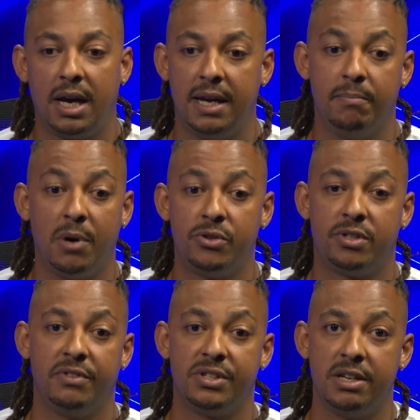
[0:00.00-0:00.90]
In most
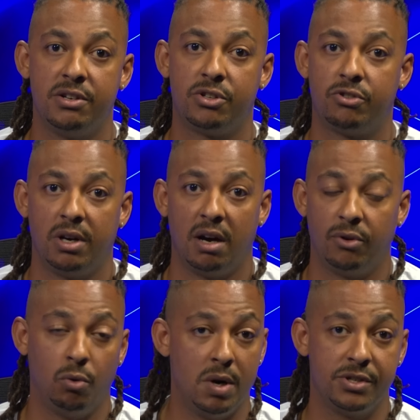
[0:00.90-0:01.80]
of this industry, I've
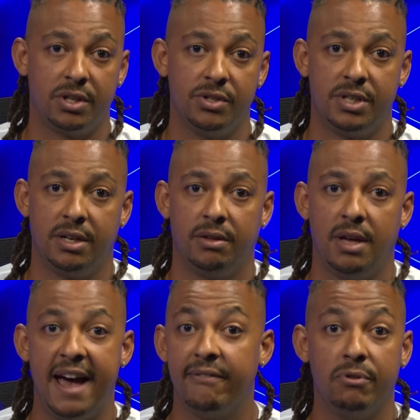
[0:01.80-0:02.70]
always considered
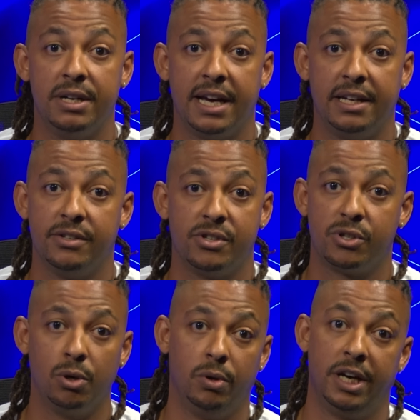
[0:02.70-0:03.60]
that every day is a
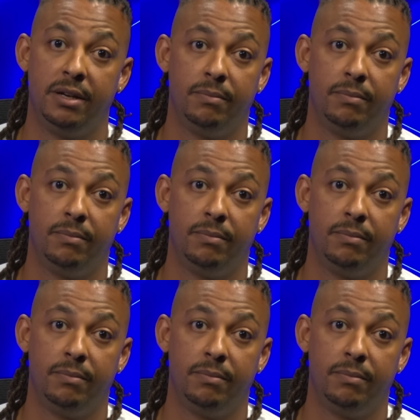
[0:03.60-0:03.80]
school day.